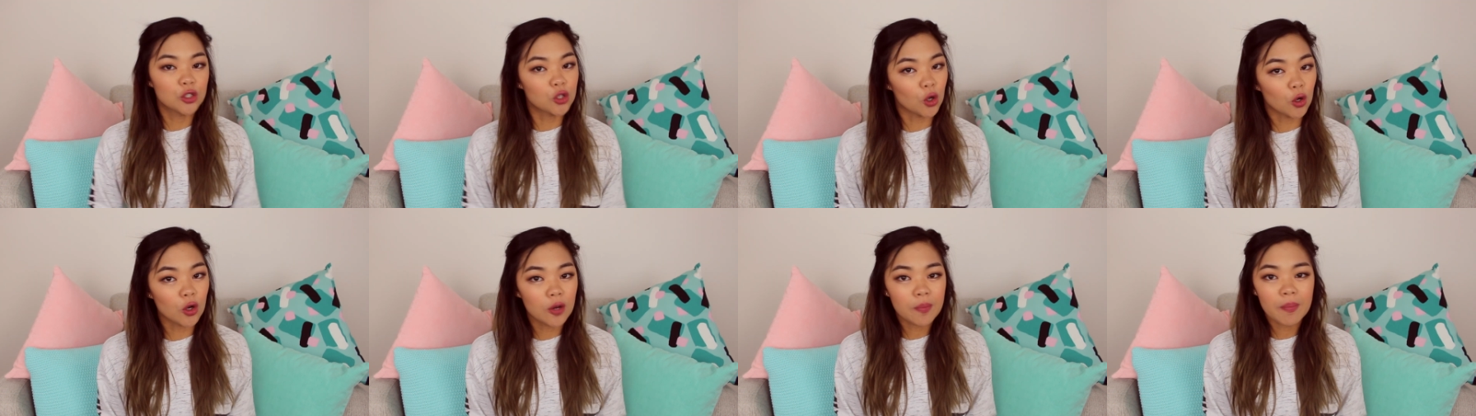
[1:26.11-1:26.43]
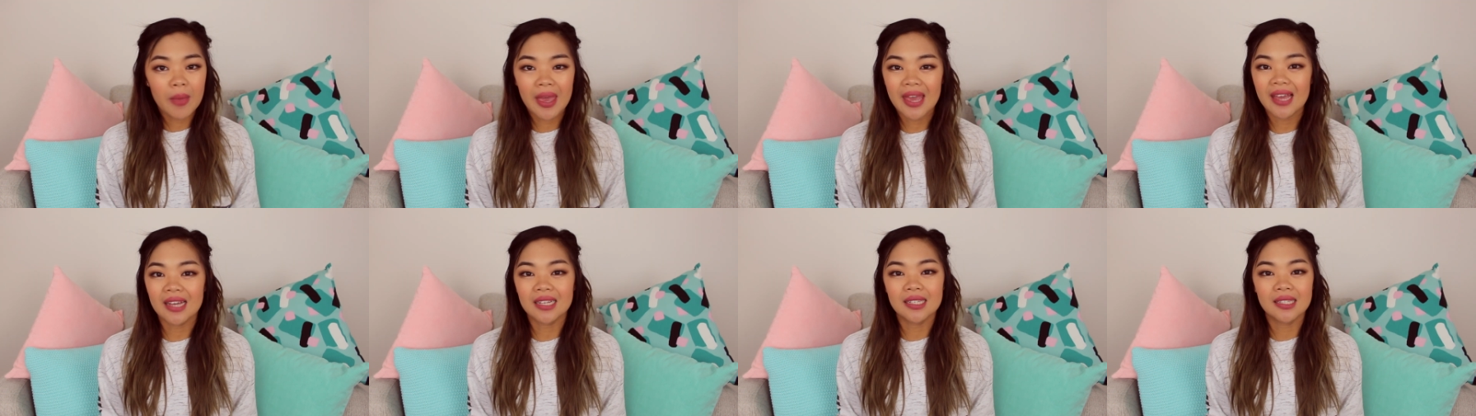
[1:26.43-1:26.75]
Don't
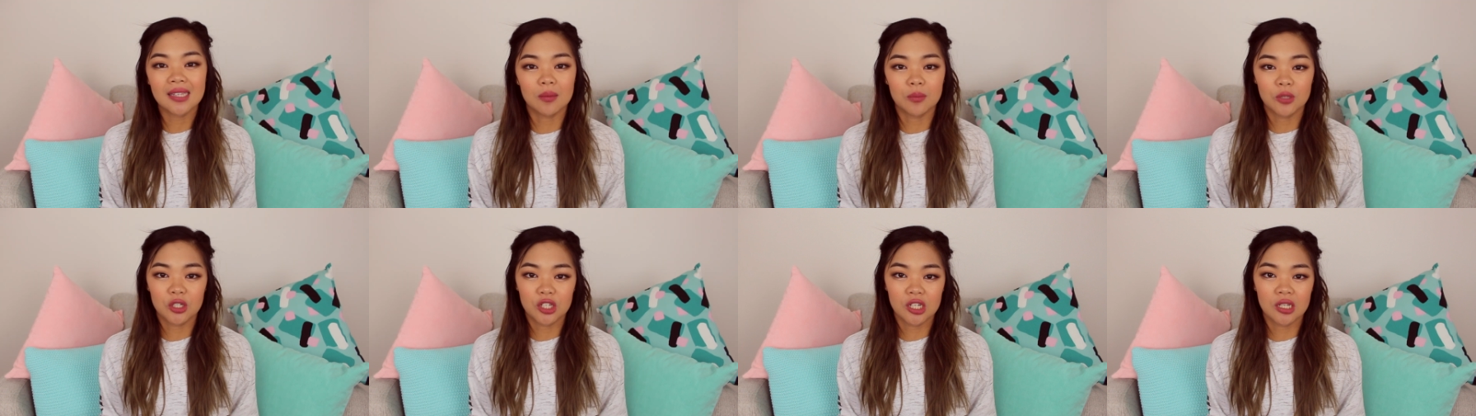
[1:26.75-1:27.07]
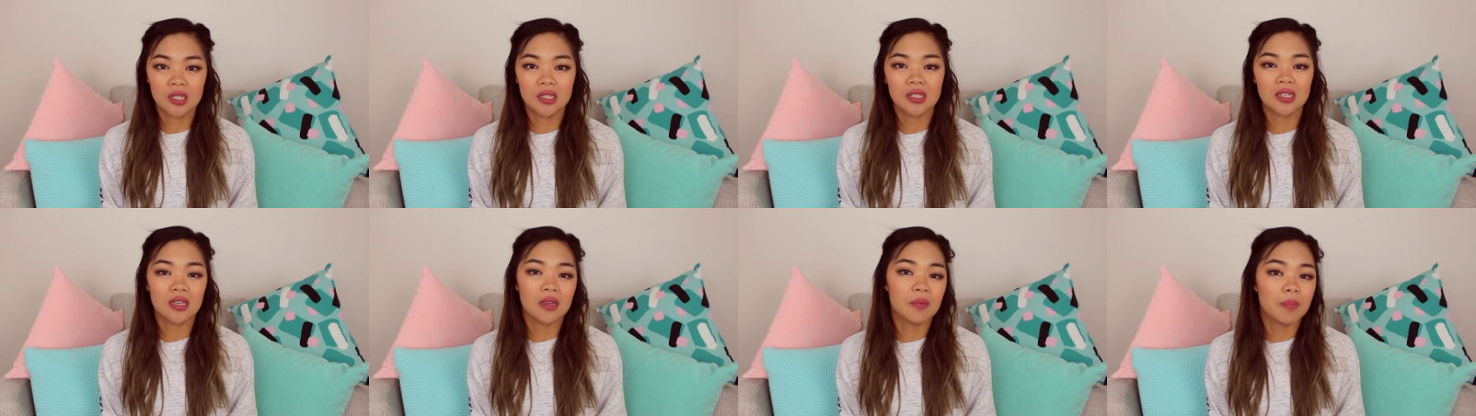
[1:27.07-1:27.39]
make
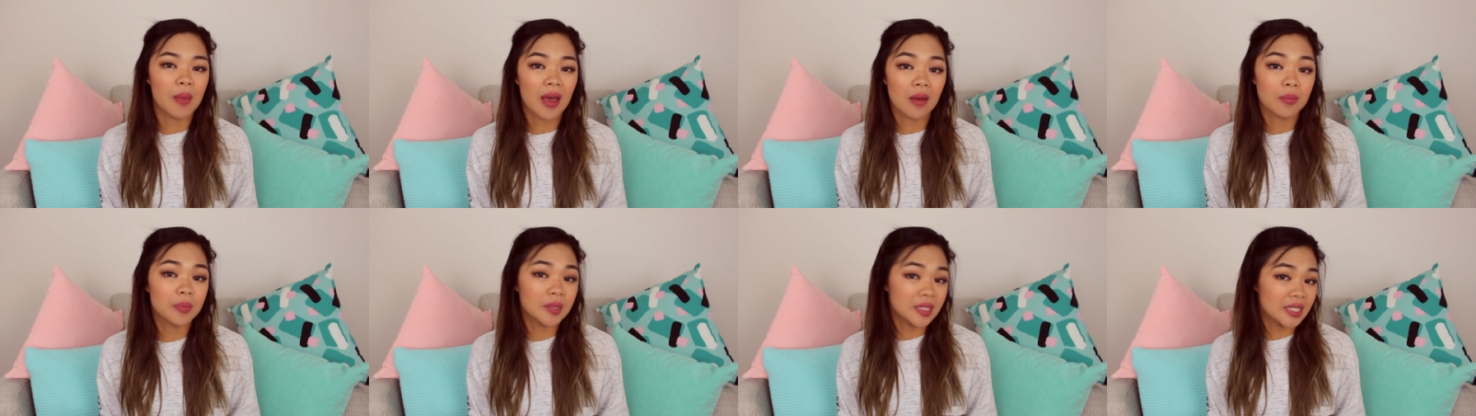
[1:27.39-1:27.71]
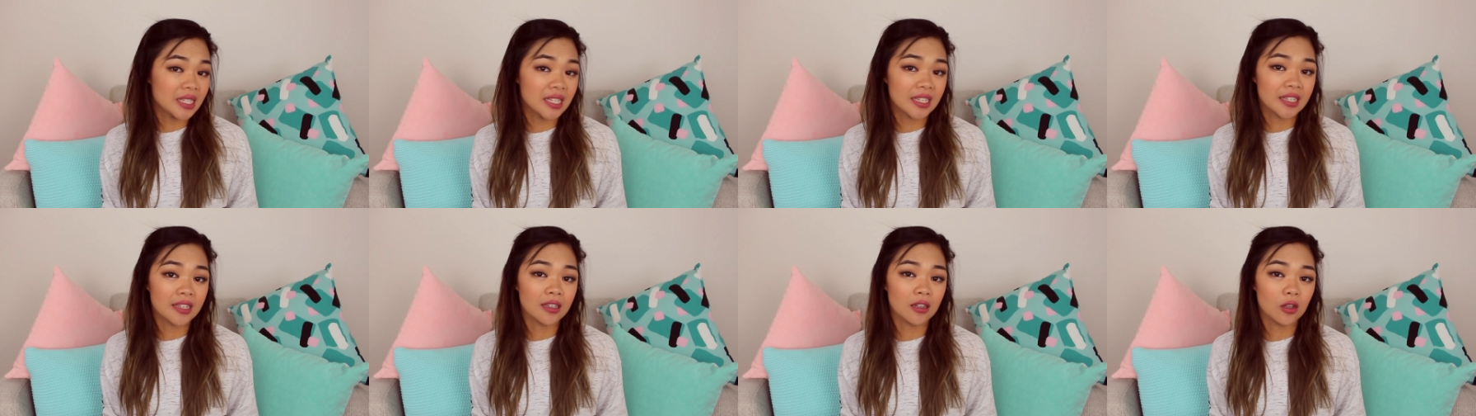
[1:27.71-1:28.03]
assumptions about
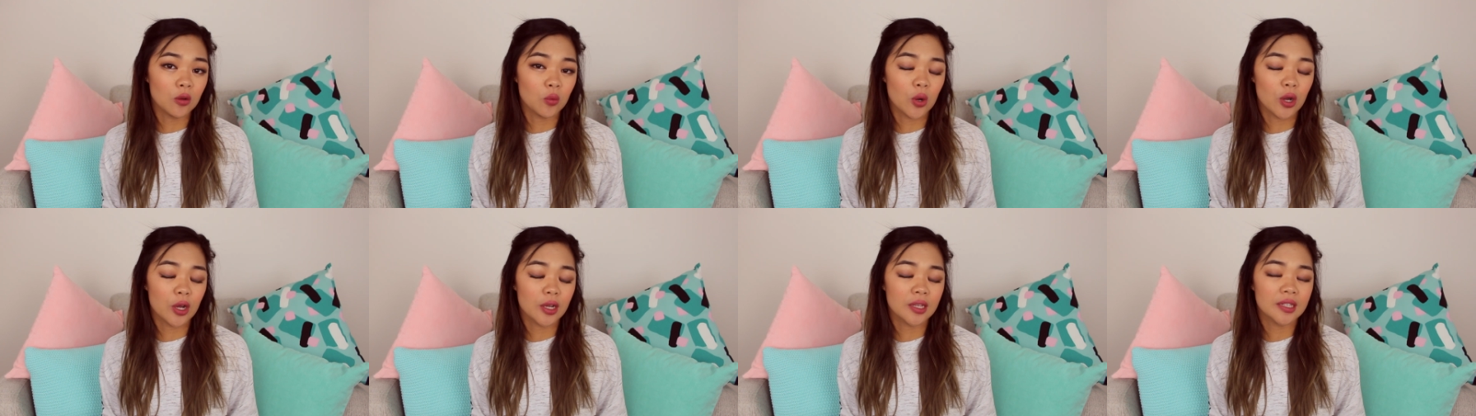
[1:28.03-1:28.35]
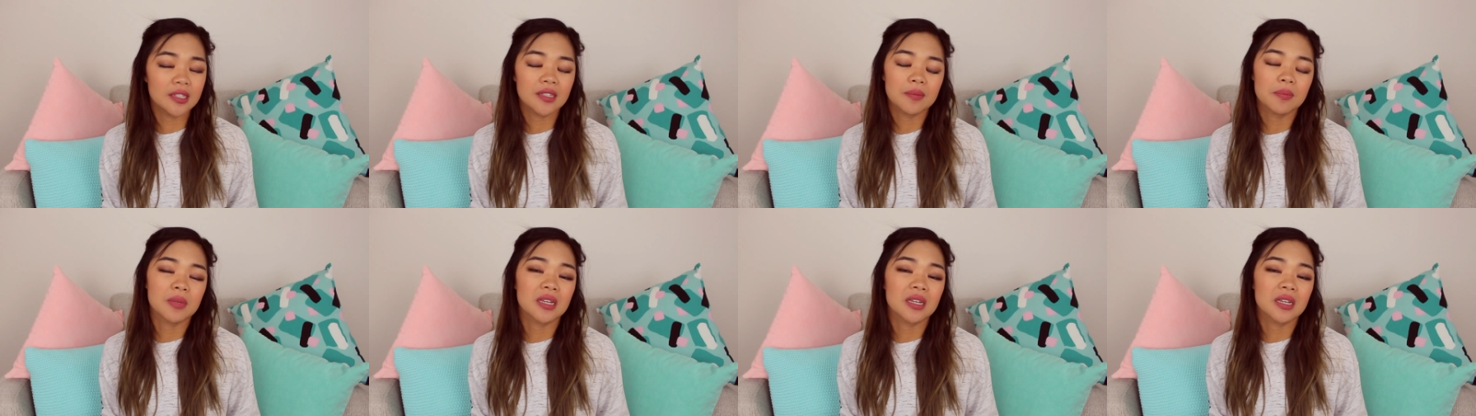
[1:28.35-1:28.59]
particular words,